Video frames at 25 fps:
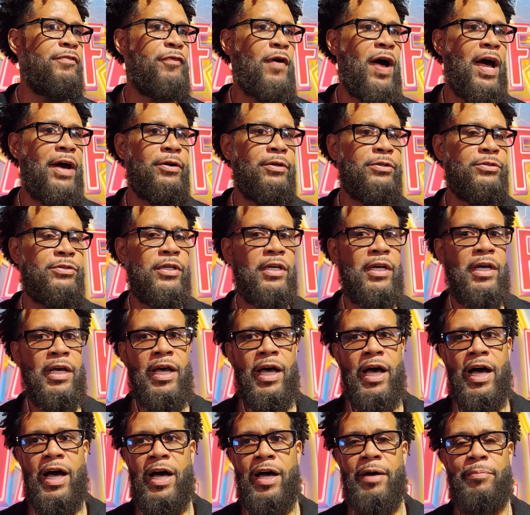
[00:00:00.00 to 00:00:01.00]
fighters,
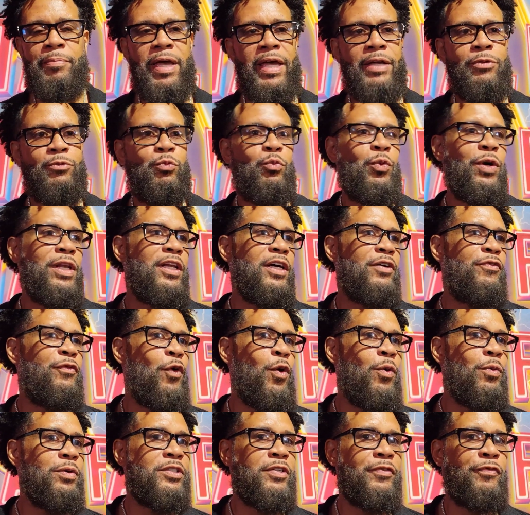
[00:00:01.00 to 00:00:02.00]
and we look
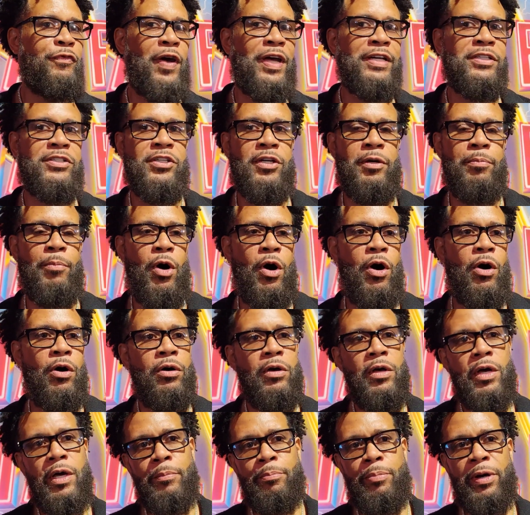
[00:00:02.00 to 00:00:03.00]
forward to facing them all.
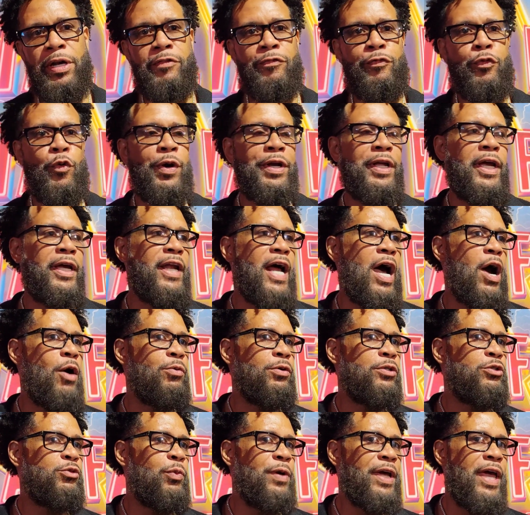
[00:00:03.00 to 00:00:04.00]
But in 48
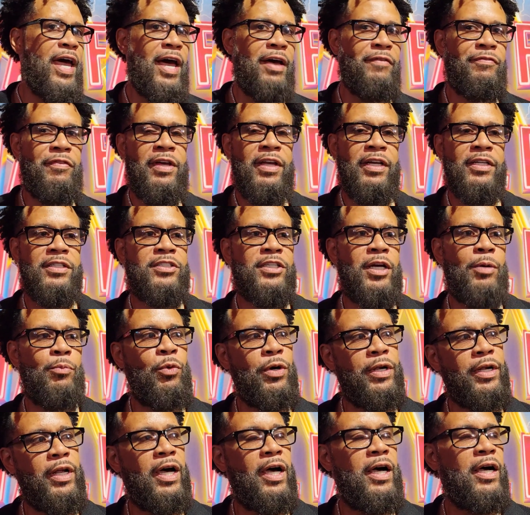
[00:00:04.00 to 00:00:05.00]
hours, we have
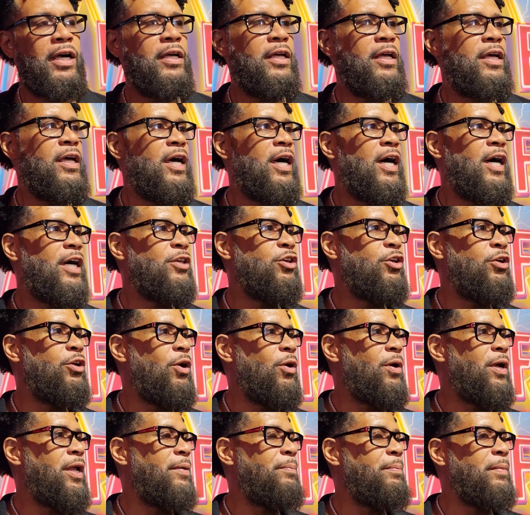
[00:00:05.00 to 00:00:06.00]
someone,
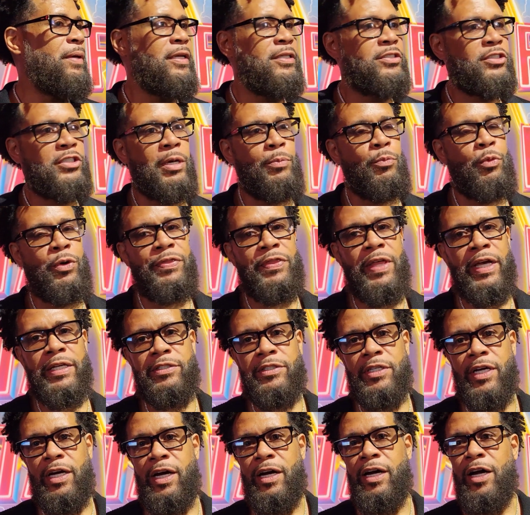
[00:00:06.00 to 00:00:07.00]
someone
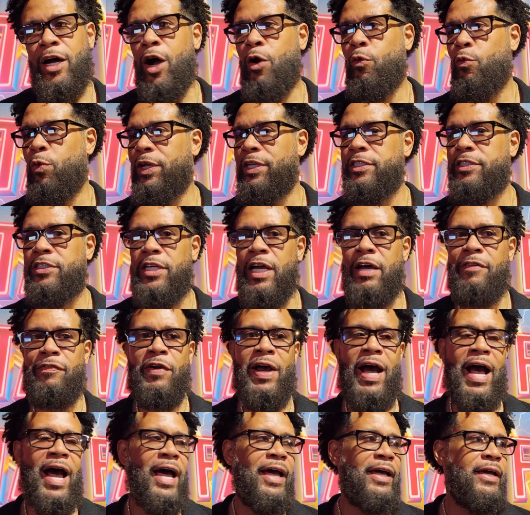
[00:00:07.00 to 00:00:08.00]
that's a really tough
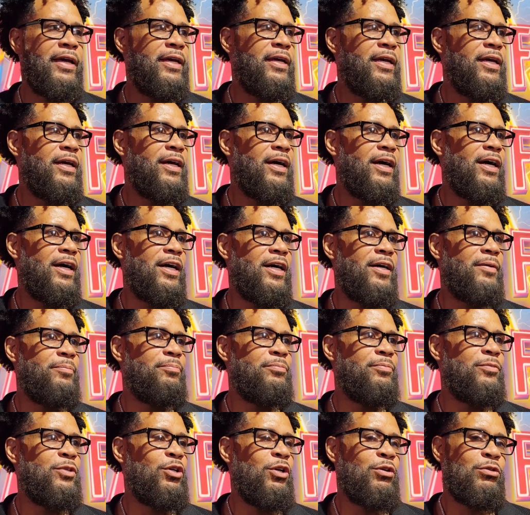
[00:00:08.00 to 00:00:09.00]
guy.
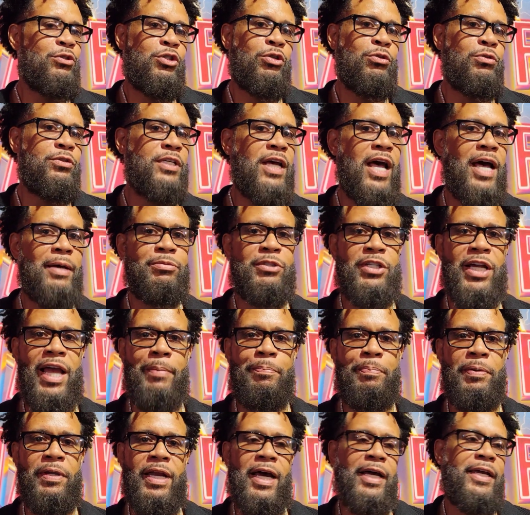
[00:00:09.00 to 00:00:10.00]
2-time
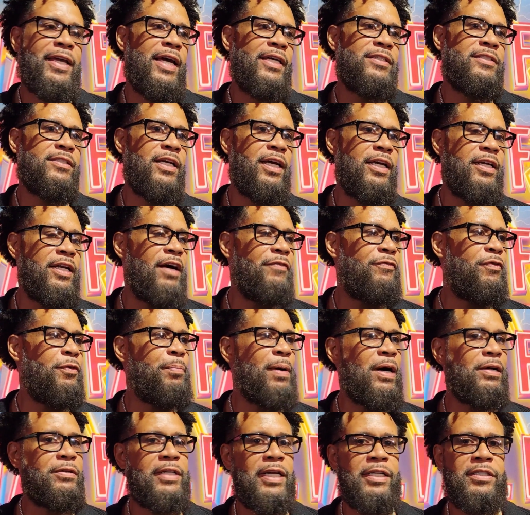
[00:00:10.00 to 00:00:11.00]
champion. I can't say enough
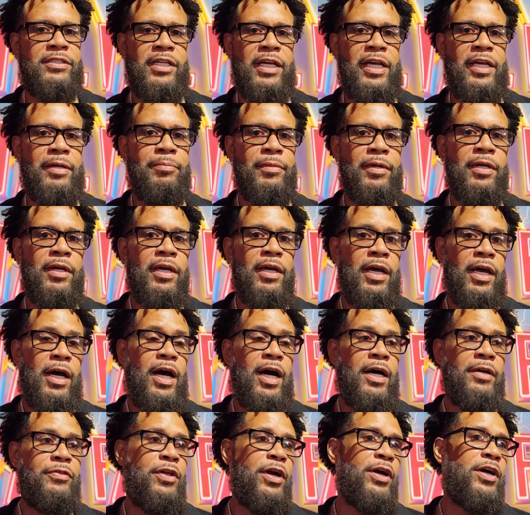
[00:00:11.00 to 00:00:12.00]
about that team.
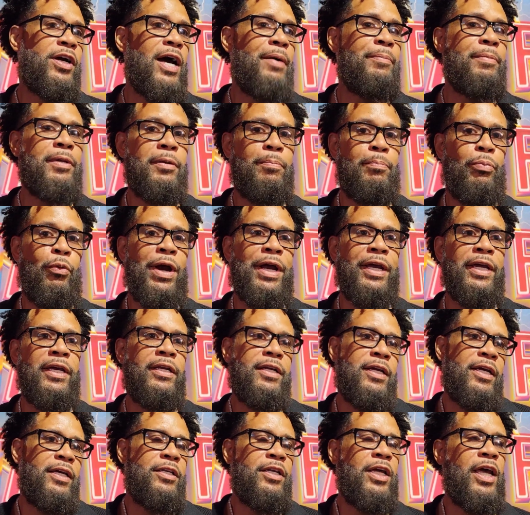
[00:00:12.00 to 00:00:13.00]
They're coming to bring it,
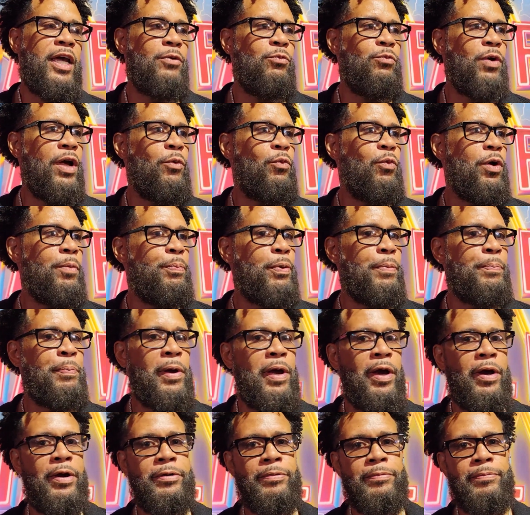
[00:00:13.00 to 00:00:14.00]
and we're
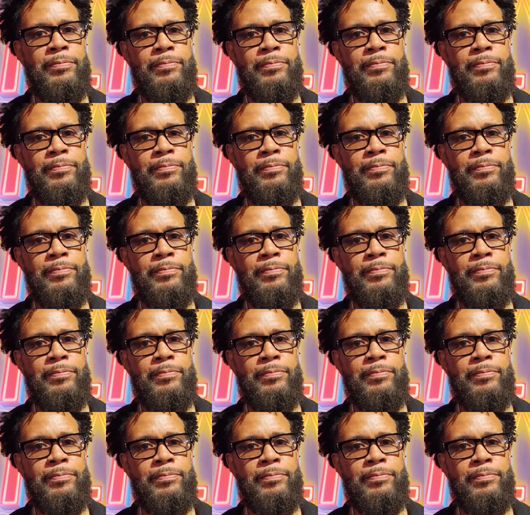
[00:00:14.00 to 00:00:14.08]
prepared.